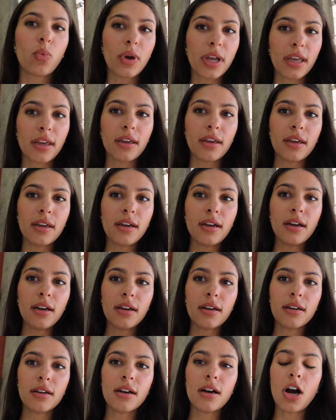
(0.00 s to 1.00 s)
We
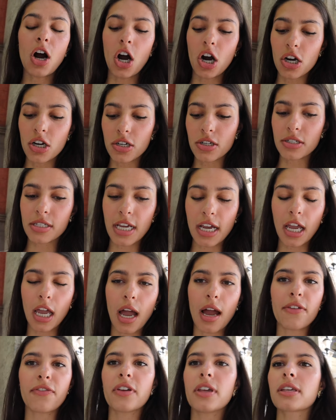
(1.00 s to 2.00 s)
are taking.
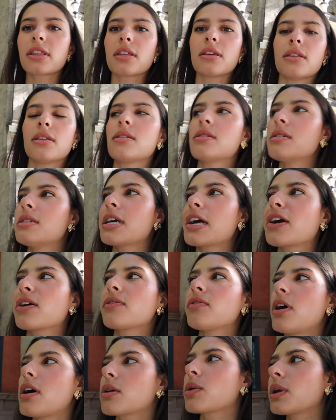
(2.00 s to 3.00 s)
I feel like this entire
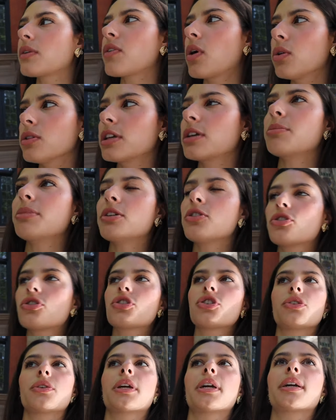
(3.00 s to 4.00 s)
vlog we've only been
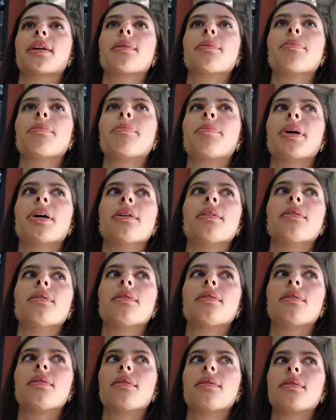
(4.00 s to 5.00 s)
shooting, but
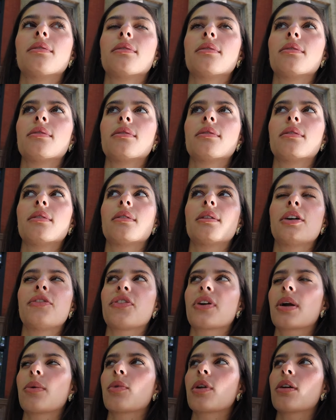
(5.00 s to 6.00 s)
I
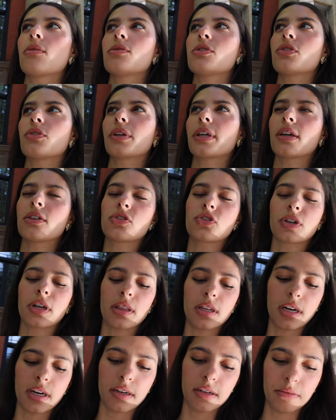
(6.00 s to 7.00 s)
forget what I was doing yesterday
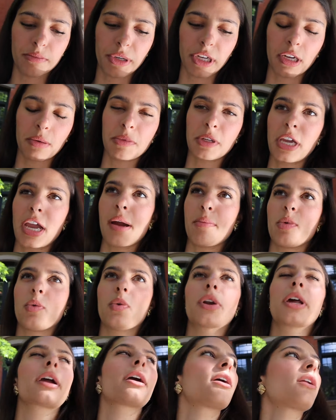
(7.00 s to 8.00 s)
that I didn't pick up the camera
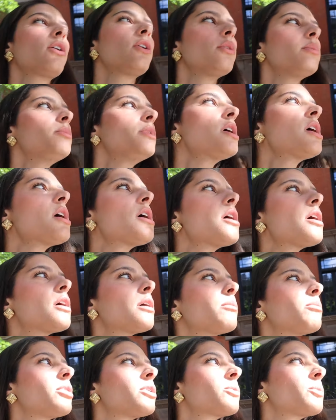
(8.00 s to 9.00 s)
when I got home,
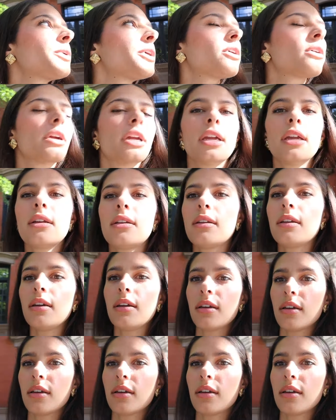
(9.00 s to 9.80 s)
but we are in